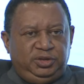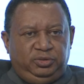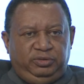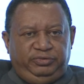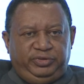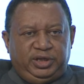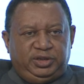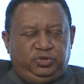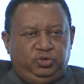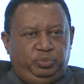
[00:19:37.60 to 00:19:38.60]
of
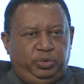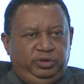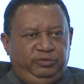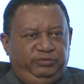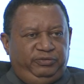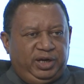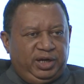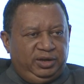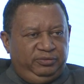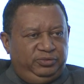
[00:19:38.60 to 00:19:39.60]

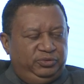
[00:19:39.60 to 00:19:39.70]
32.5